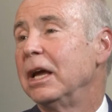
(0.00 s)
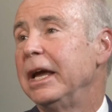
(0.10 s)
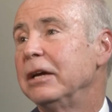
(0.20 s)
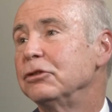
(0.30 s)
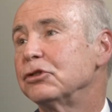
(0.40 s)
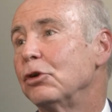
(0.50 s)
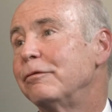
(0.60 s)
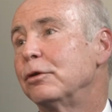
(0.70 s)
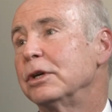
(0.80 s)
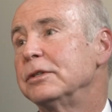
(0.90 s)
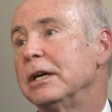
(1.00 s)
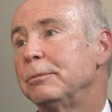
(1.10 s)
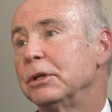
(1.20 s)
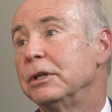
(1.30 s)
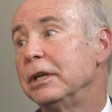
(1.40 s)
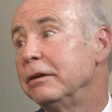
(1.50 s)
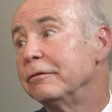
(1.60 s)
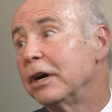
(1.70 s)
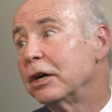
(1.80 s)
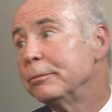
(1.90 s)
And so, for example, in the
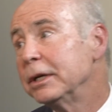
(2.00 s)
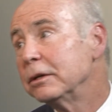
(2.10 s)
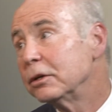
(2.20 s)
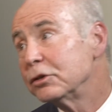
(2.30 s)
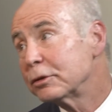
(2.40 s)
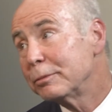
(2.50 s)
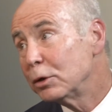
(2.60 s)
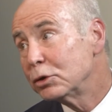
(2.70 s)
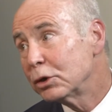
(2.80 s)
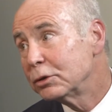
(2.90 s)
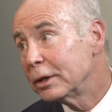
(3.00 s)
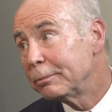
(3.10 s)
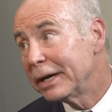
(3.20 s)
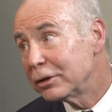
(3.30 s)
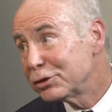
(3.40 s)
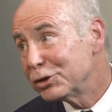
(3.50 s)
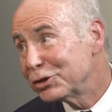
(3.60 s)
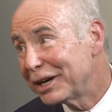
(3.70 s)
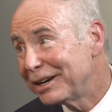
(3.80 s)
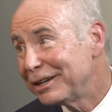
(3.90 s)
environment, exposure to
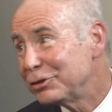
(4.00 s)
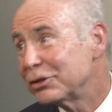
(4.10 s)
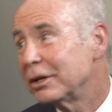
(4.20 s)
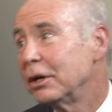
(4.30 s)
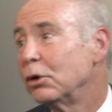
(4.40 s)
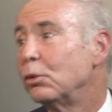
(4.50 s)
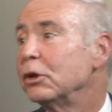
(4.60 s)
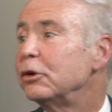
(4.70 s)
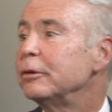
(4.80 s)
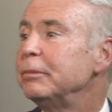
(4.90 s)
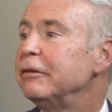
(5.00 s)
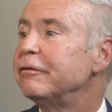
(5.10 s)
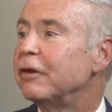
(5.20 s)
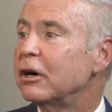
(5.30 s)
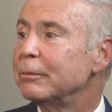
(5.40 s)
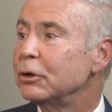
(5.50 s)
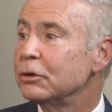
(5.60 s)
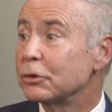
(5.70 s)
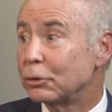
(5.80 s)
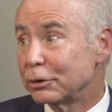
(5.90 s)
pesticides, whether it be
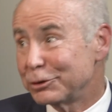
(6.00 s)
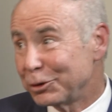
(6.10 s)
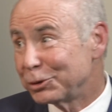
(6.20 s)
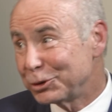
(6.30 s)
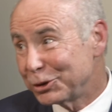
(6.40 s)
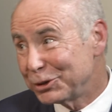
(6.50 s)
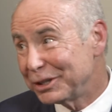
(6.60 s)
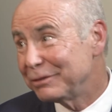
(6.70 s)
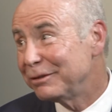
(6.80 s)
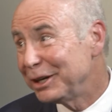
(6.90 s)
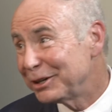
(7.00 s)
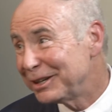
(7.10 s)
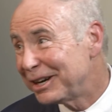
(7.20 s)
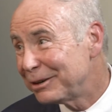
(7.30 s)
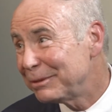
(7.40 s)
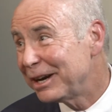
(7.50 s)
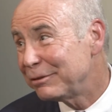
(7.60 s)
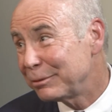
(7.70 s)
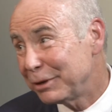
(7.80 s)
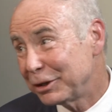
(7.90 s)
farmers or soldiers in Vietnam
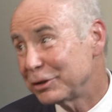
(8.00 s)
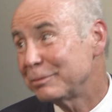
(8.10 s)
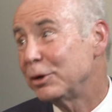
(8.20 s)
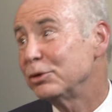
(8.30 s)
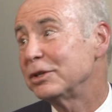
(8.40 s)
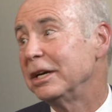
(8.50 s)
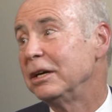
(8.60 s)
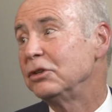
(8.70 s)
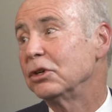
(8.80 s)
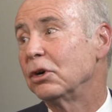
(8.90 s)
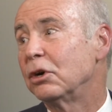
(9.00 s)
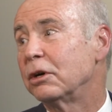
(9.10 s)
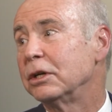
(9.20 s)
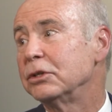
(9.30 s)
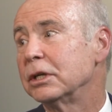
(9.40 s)
having been exposed to Agent Orange.